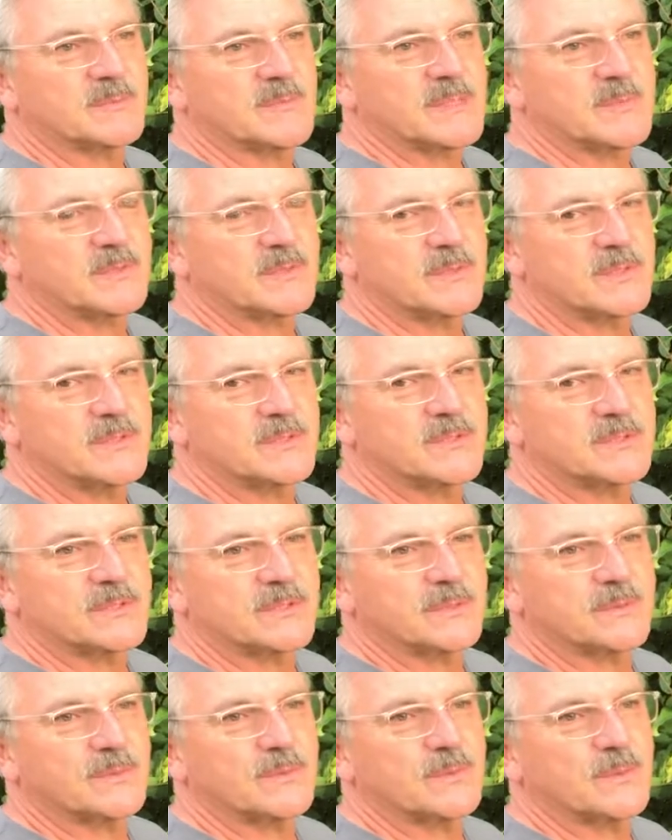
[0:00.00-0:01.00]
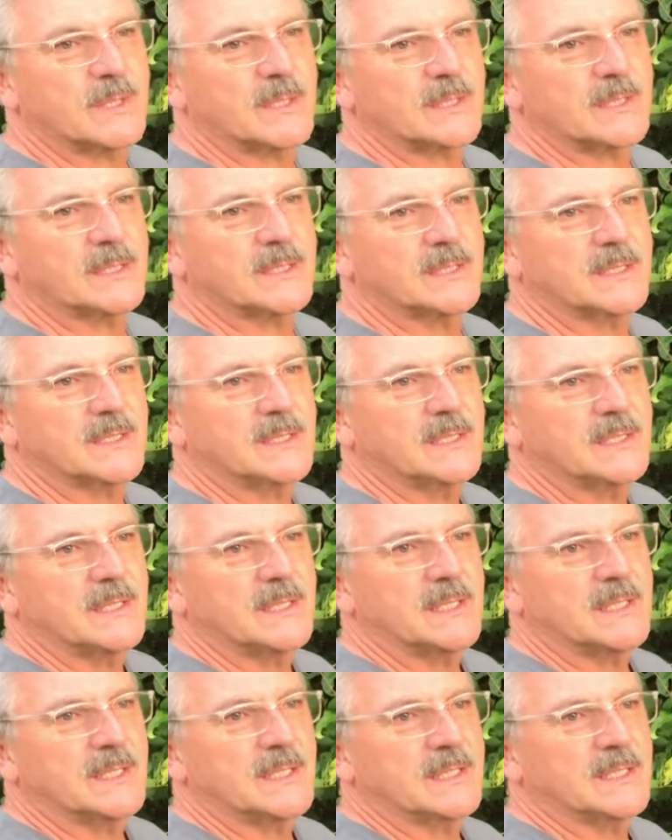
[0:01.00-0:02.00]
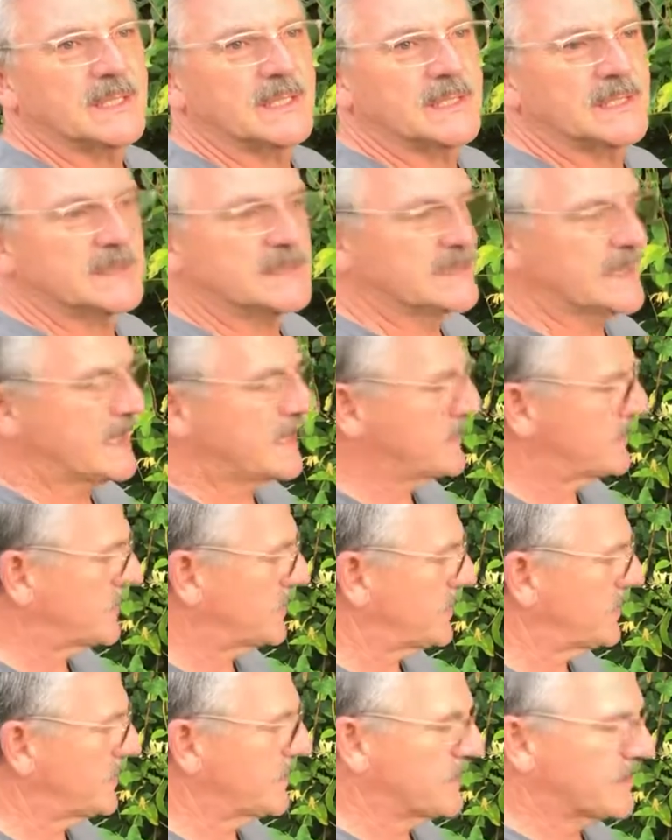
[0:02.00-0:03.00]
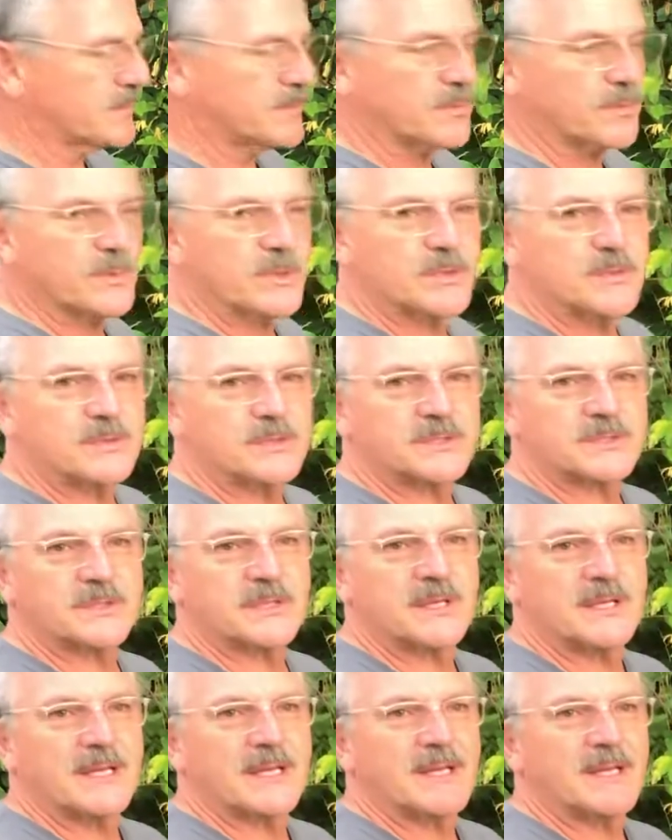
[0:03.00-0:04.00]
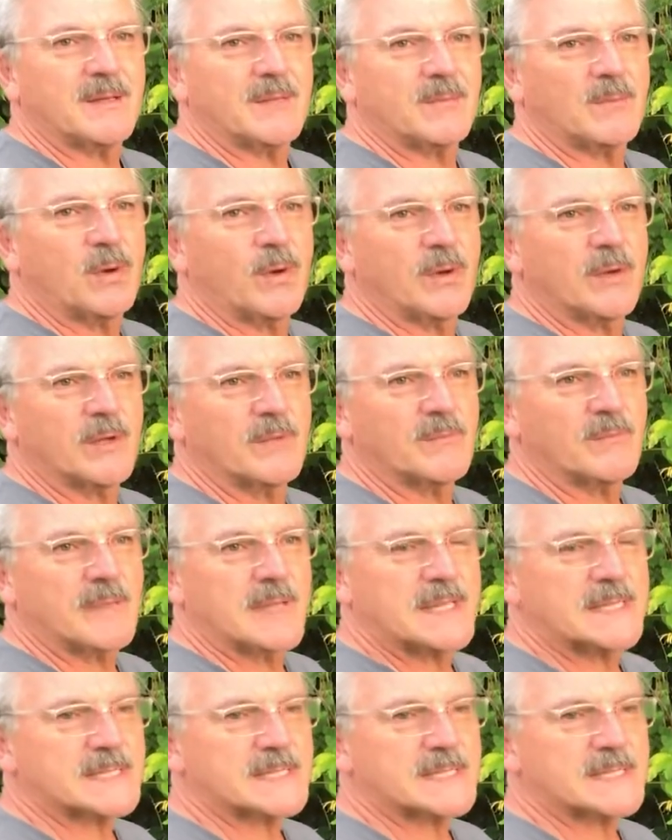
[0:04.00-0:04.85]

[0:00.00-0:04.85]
people used to uh, uh, take the, the roots and boil them and make